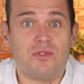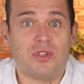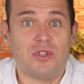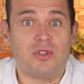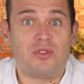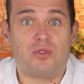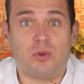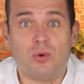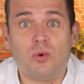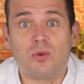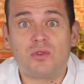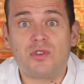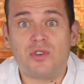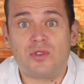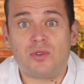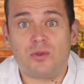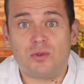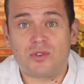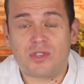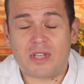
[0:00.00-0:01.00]
the
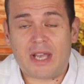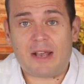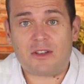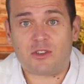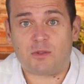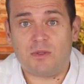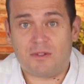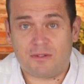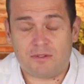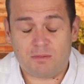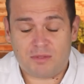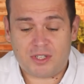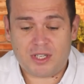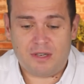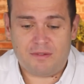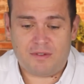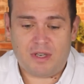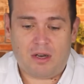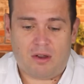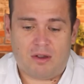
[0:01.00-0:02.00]
door-to-door salesman from
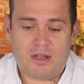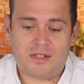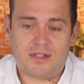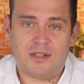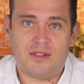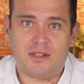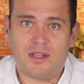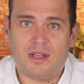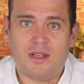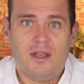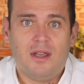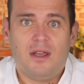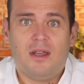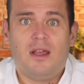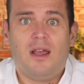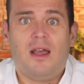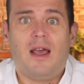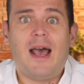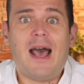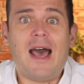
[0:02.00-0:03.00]
TV licensing,
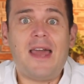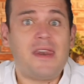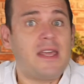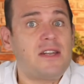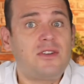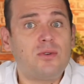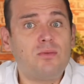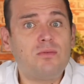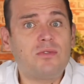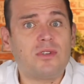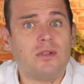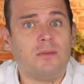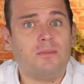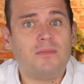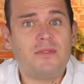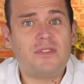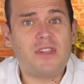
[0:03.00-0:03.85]
and they talk to them.